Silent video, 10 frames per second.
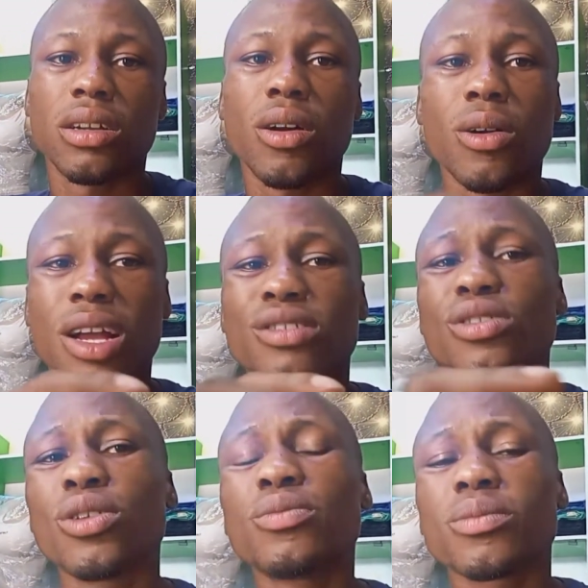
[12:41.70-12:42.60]
All right,
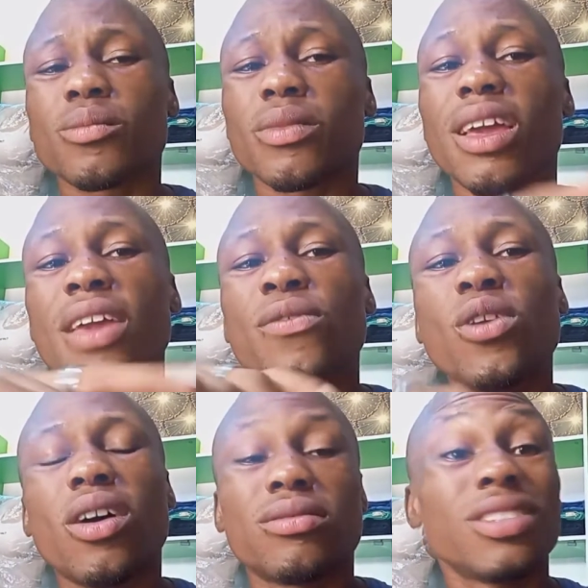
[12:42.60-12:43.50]
so if
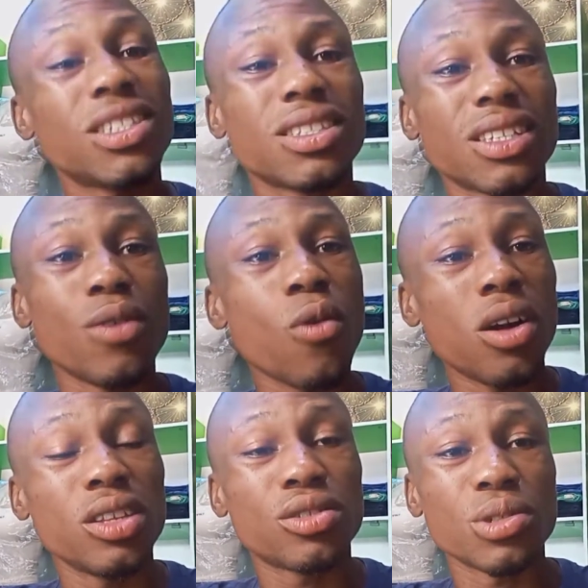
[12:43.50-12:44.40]
you are, this is a
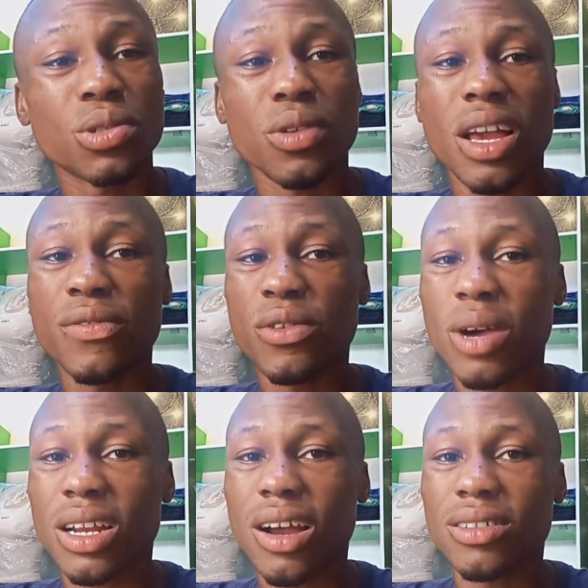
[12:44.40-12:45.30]
warning to
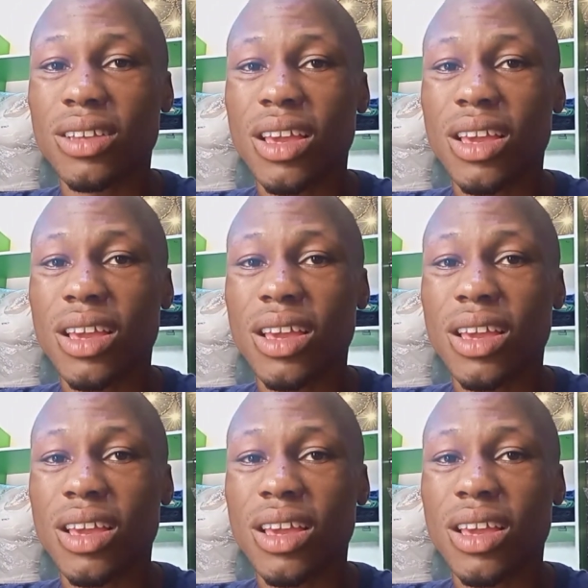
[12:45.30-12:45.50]
everyone out there.